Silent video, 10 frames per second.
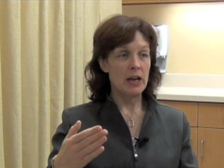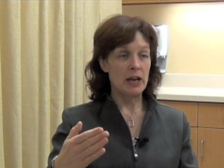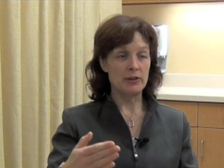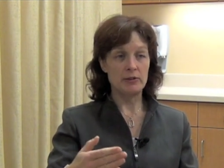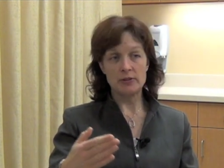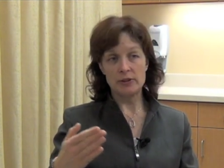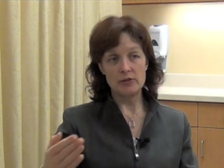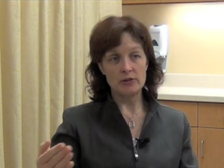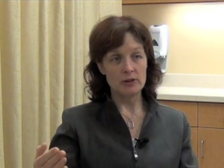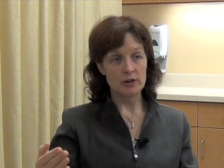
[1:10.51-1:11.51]
and you're
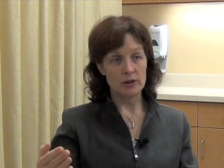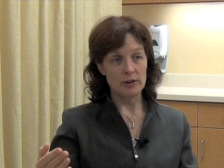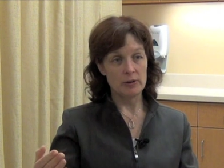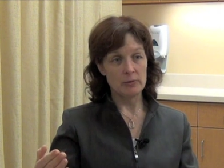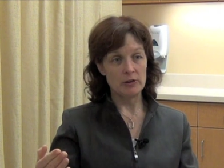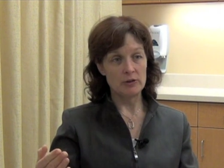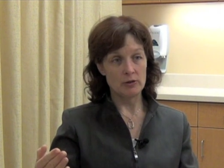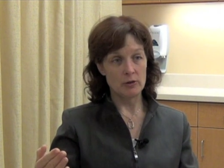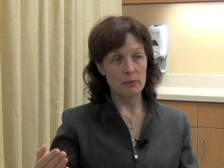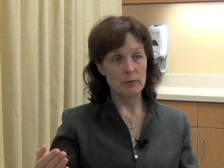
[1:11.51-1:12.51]
essentially turning them into
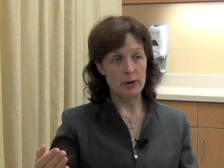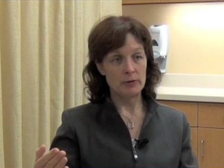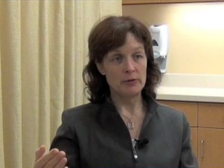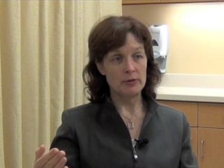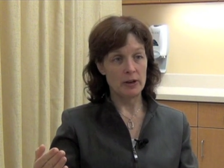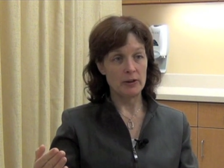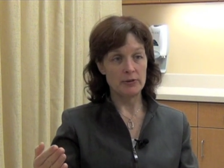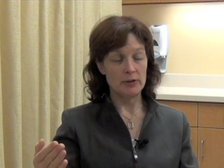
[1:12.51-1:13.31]
normal bone cells